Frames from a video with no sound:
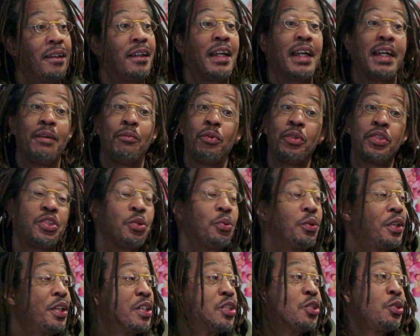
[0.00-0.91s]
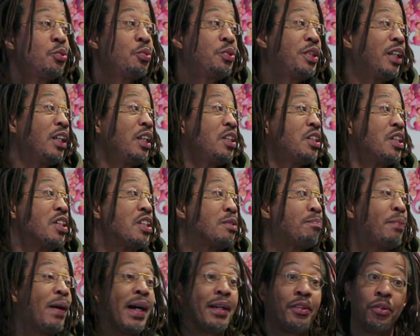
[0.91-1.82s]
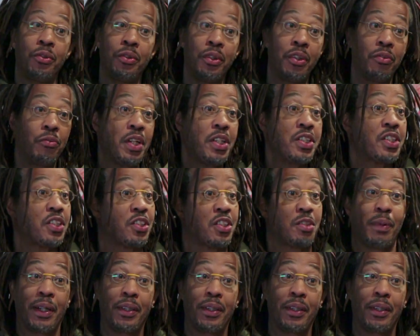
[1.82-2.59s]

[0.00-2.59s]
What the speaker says: He was doing his due diligence by doing the research,